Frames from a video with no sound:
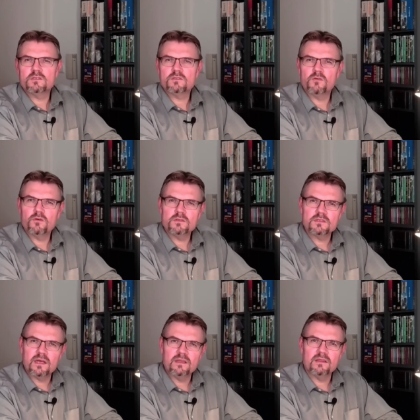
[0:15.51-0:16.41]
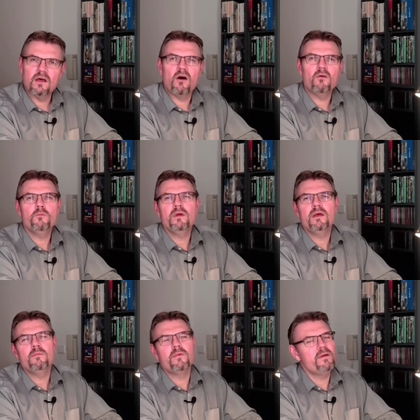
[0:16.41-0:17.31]
source and now we're
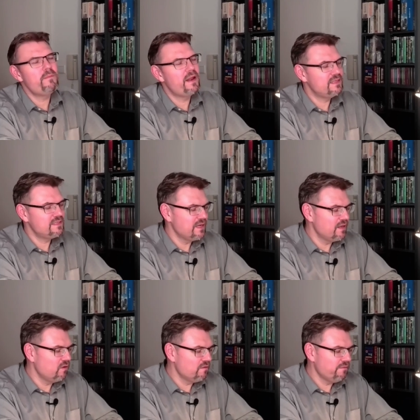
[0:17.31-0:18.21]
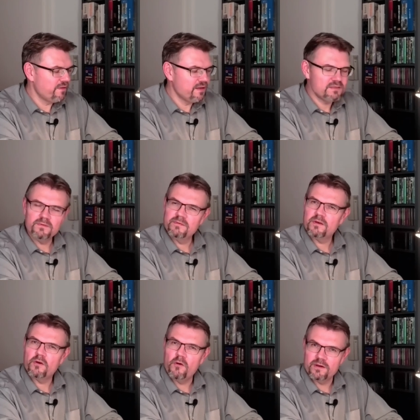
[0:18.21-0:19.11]
replacing a lot of things with a
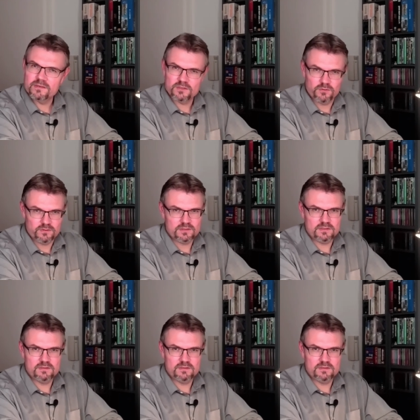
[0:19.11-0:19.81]
current source.